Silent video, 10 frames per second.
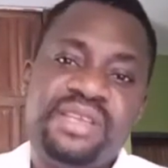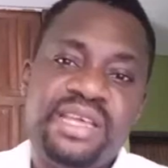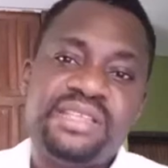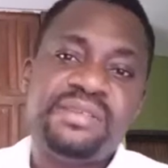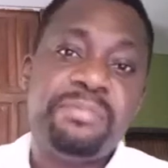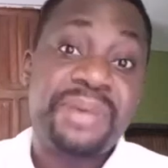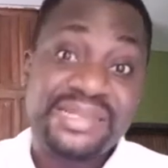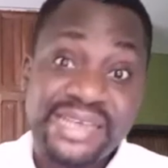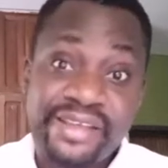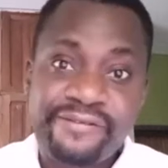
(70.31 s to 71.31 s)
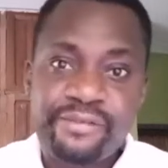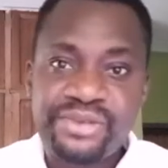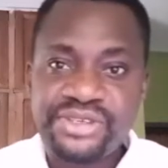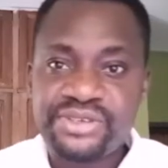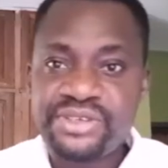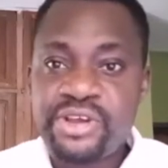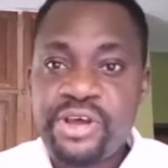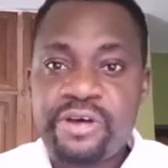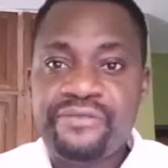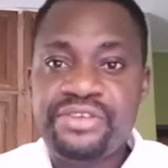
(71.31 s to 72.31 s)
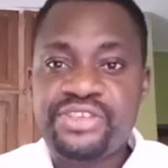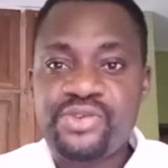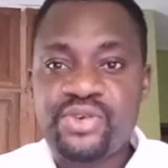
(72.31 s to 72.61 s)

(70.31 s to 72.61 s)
get better information of it,